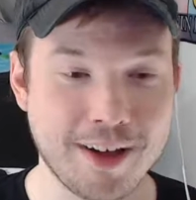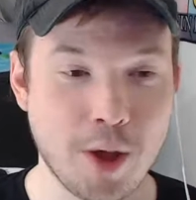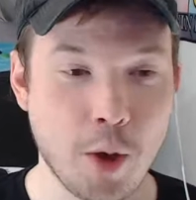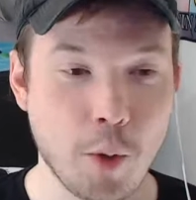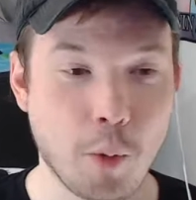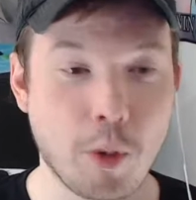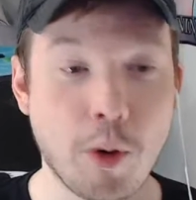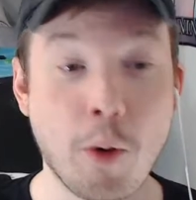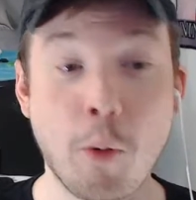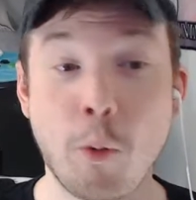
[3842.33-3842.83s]

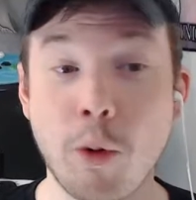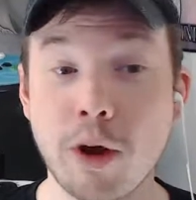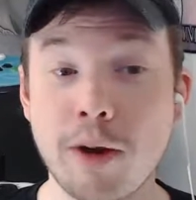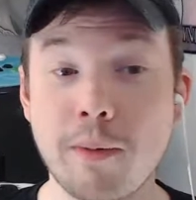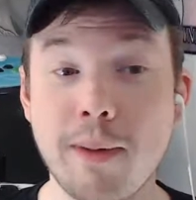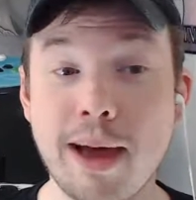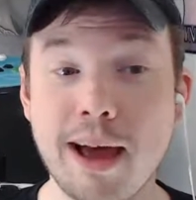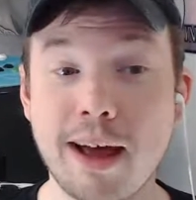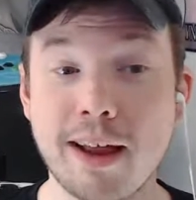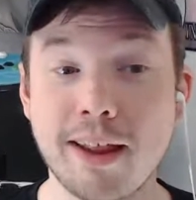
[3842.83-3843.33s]
Well, what
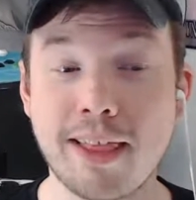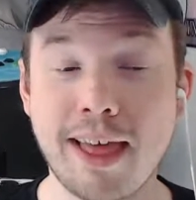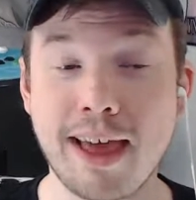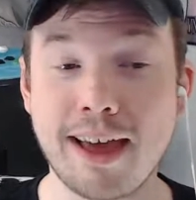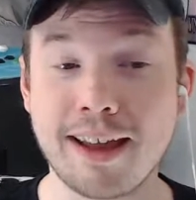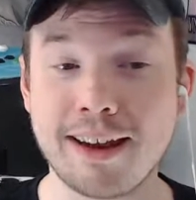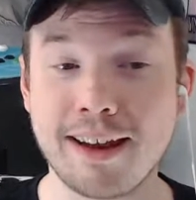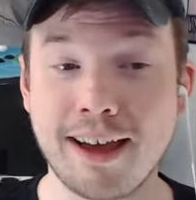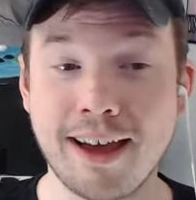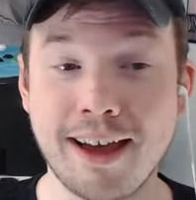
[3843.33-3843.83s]
about
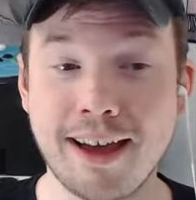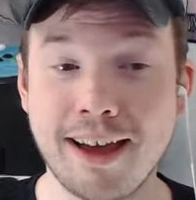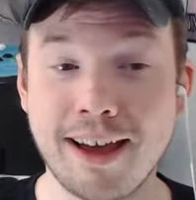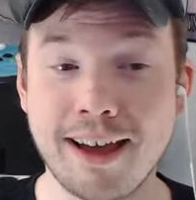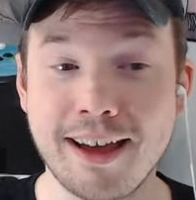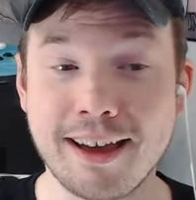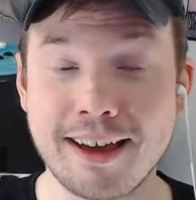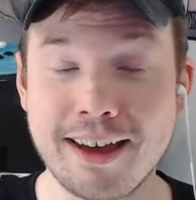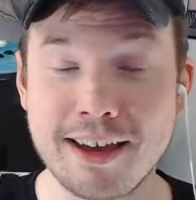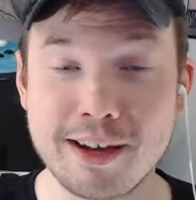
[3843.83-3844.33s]

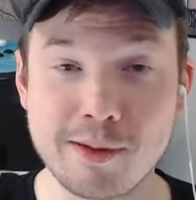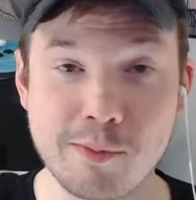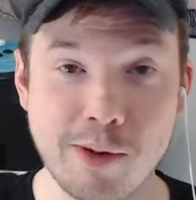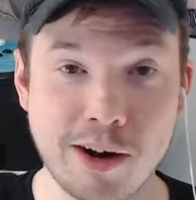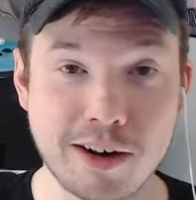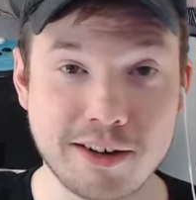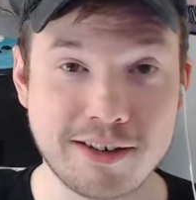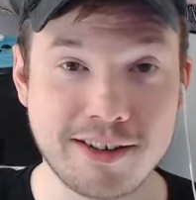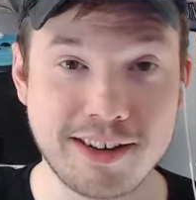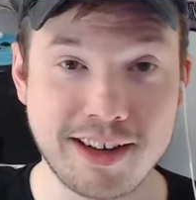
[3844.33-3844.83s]
that Kingdom
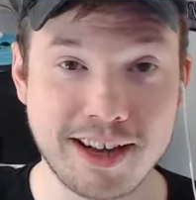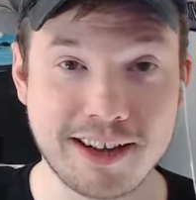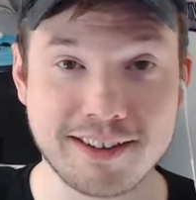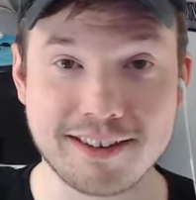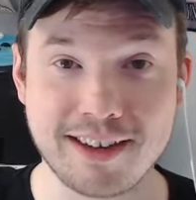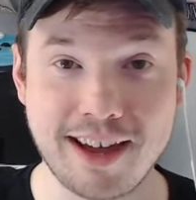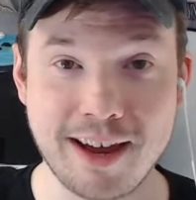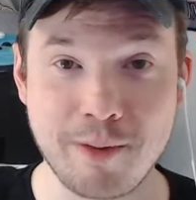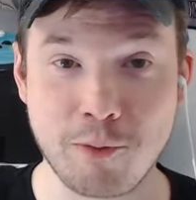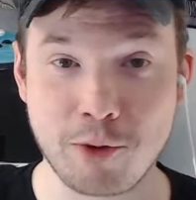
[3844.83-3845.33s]
Hearts DS
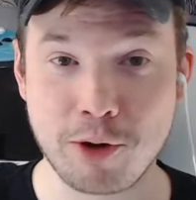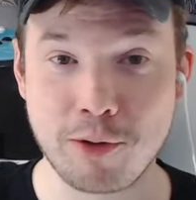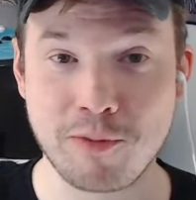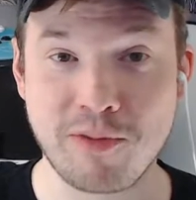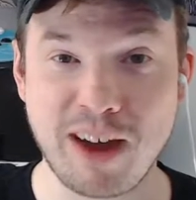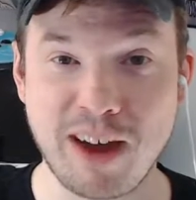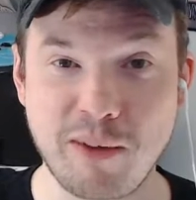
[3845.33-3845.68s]
game where you fight with